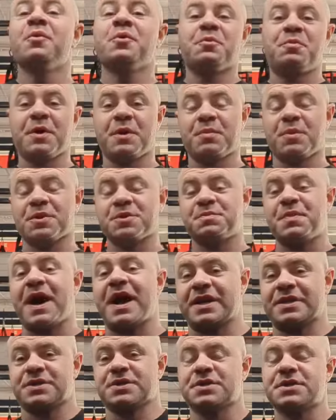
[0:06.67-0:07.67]
with people as
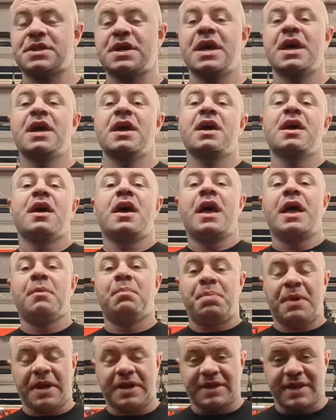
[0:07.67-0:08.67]
boxers. A
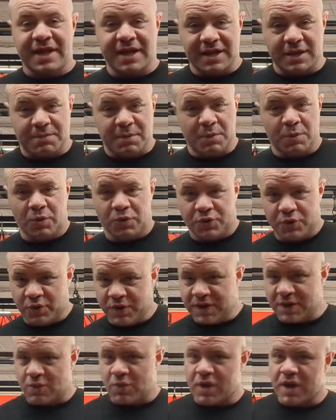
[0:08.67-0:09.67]
big thing that people do
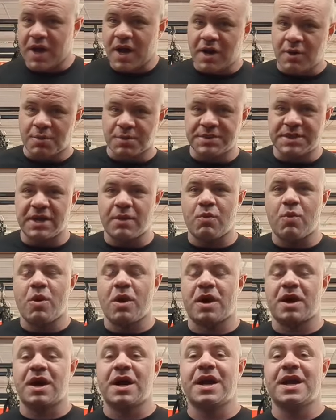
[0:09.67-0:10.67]
need to 100%
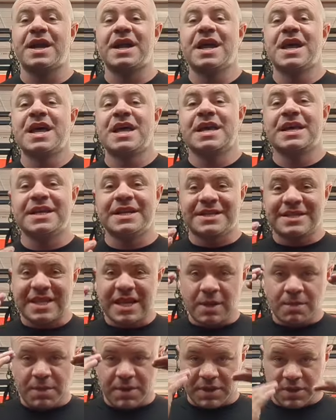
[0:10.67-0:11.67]
work on is keeping